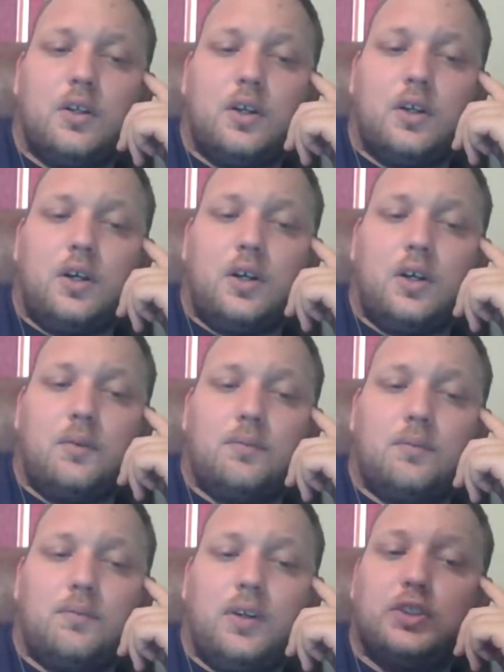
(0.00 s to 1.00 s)

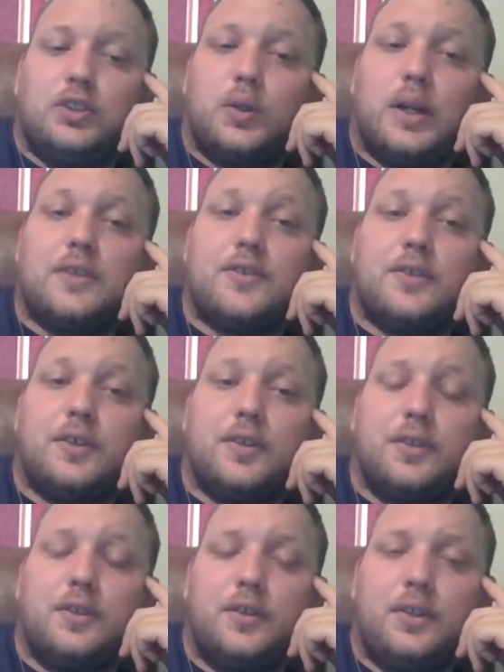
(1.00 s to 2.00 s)
Very short
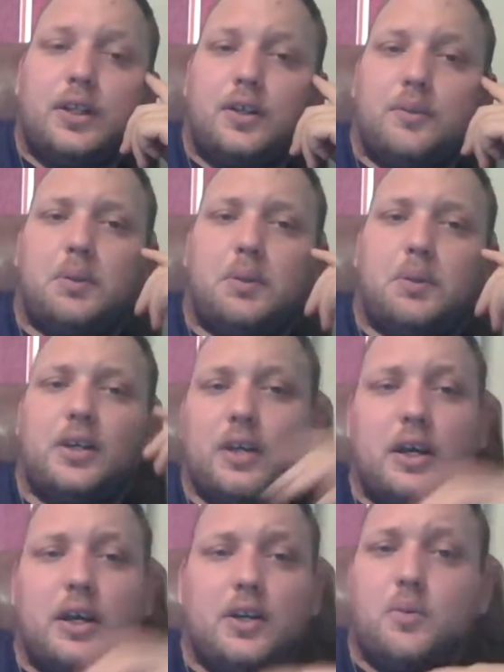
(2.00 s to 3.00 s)
answer, because
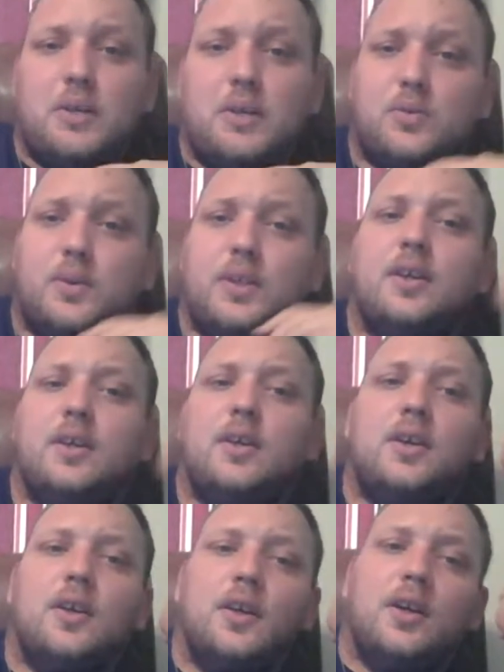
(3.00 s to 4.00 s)
I don't mess with it.
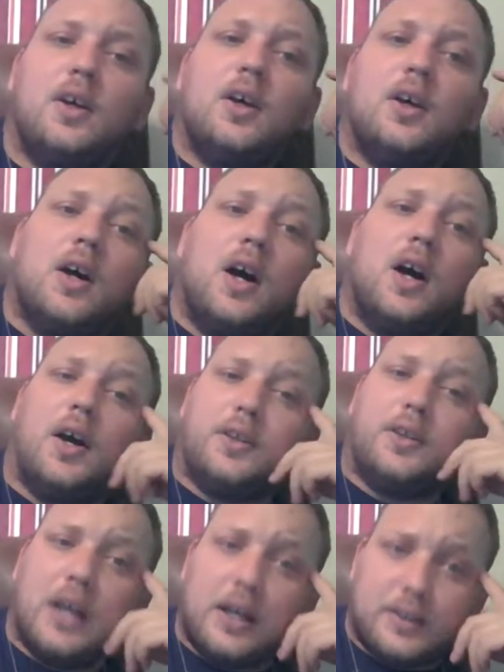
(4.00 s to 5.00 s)

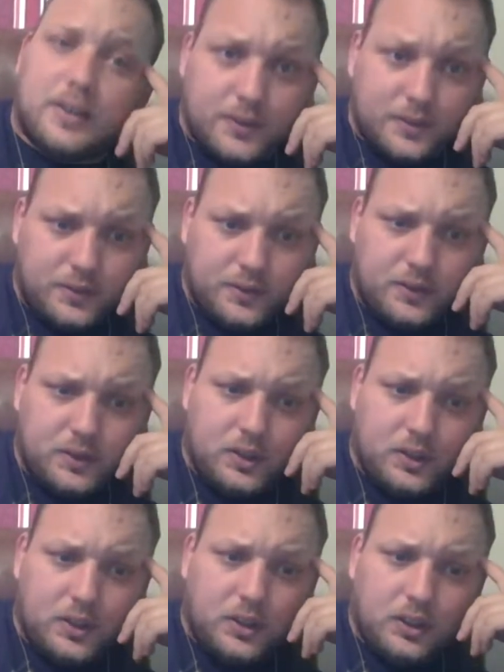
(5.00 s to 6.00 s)
Yes.
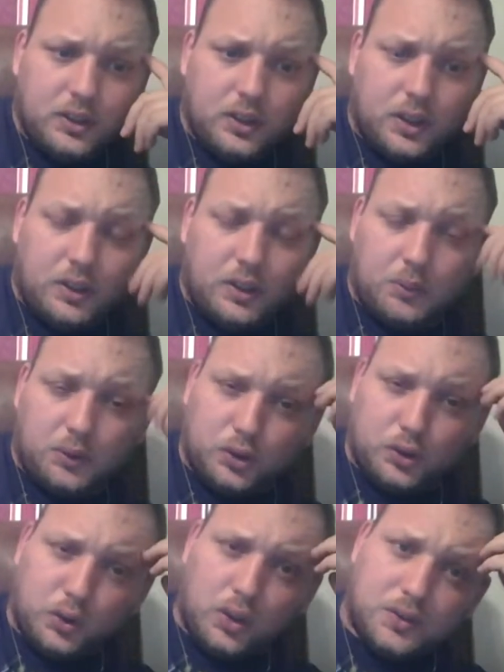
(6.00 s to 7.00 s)

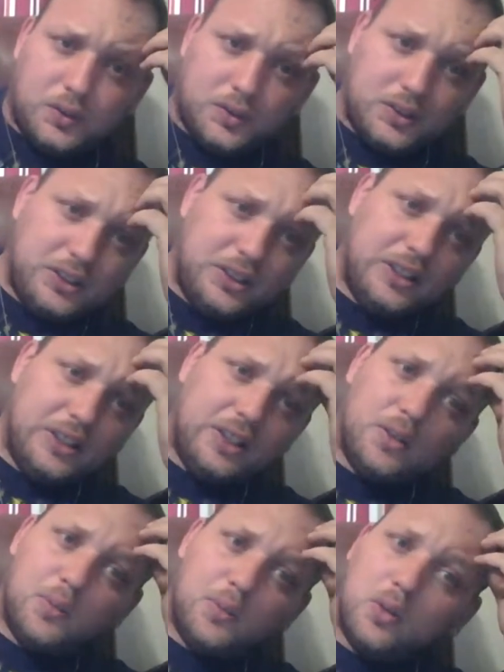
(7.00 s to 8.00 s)
Control
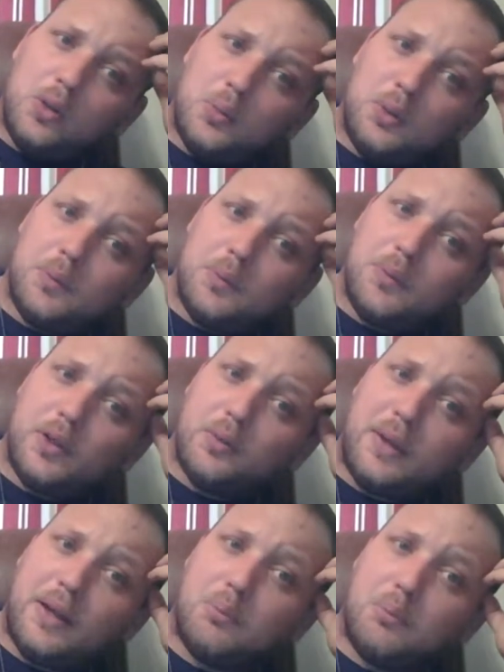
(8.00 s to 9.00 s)
T will open up the
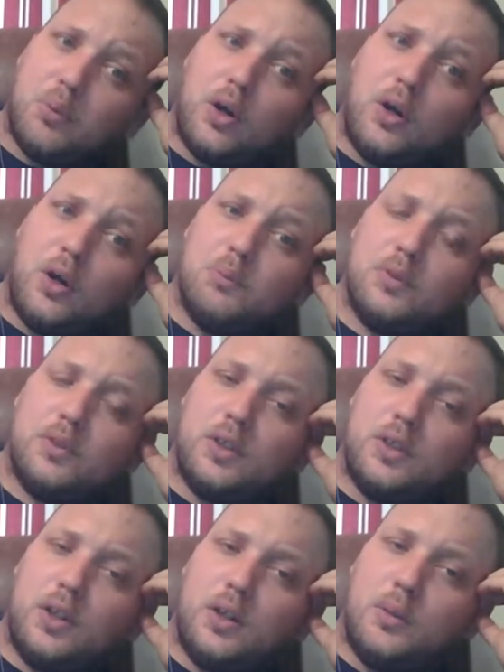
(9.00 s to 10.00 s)
command prompt
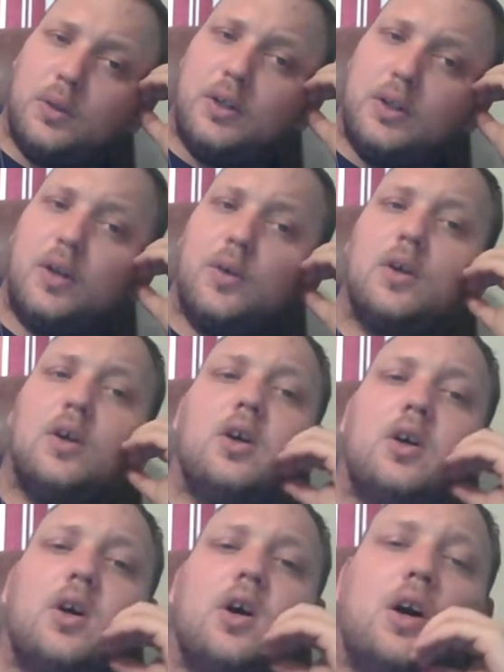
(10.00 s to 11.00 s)
window.
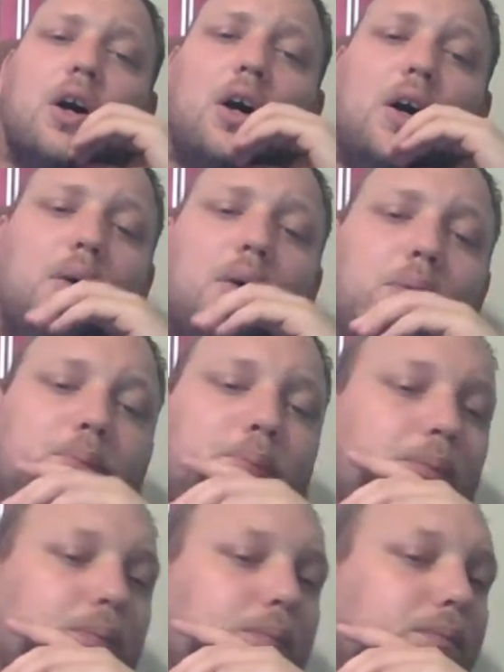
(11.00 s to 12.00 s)
I'll
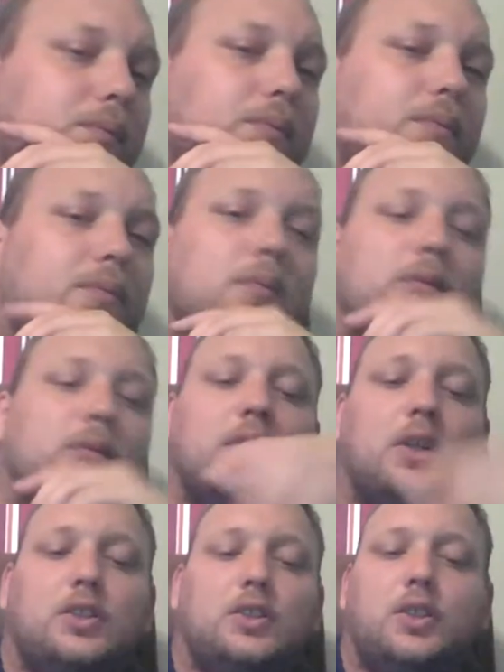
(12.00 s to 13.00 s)

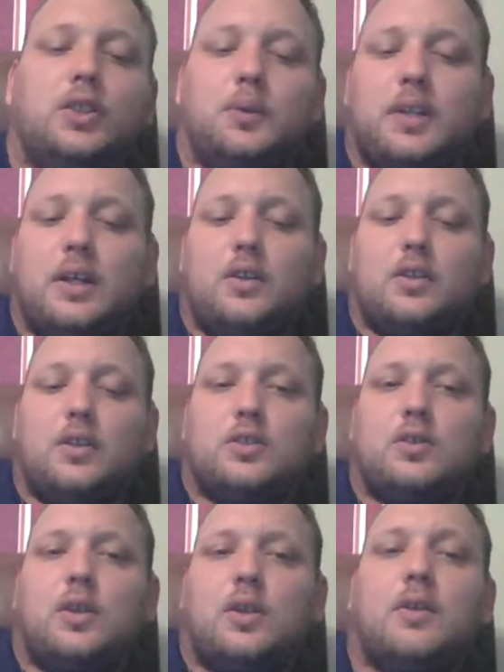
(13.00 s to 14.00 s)
show you what that
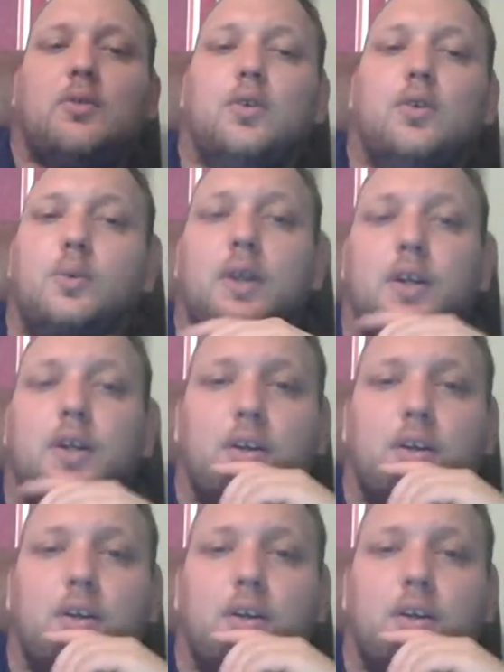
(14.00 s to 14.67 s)
looks like real quick.